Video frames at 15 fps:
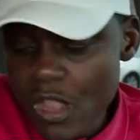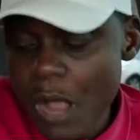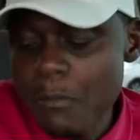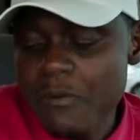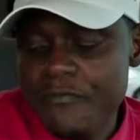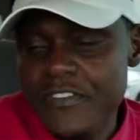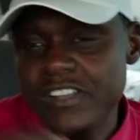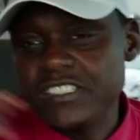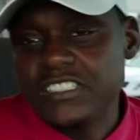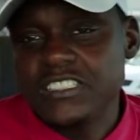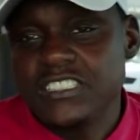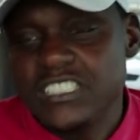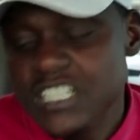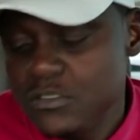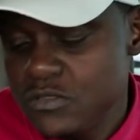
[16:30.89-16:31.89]
I'm gonna finish
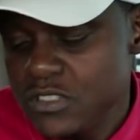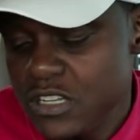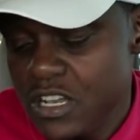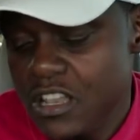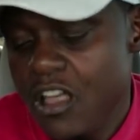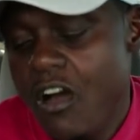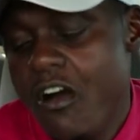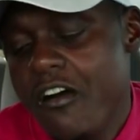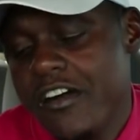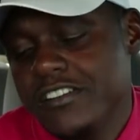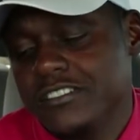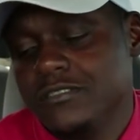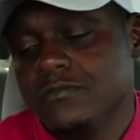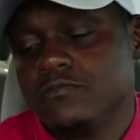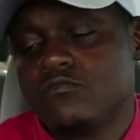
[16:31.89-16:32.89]
it. This was a
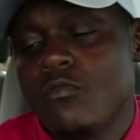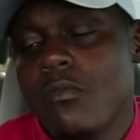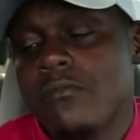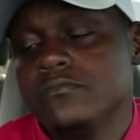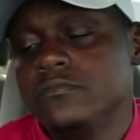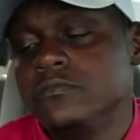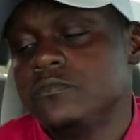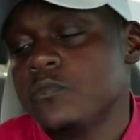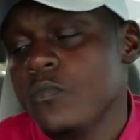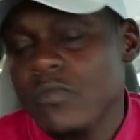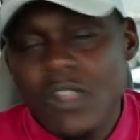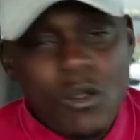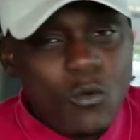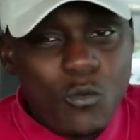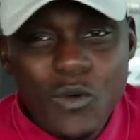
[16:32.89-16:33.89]
large.
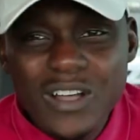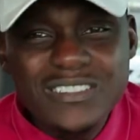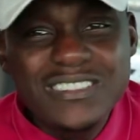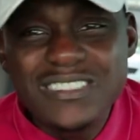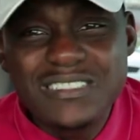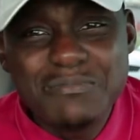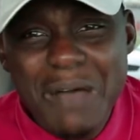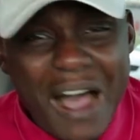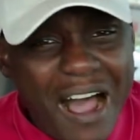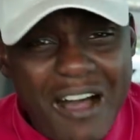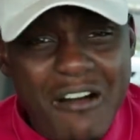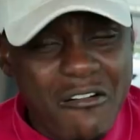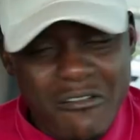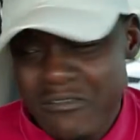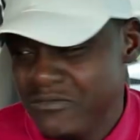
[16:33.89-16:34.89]
What's a
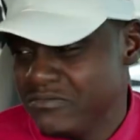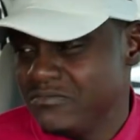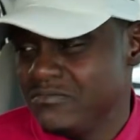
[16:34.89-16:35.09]
small?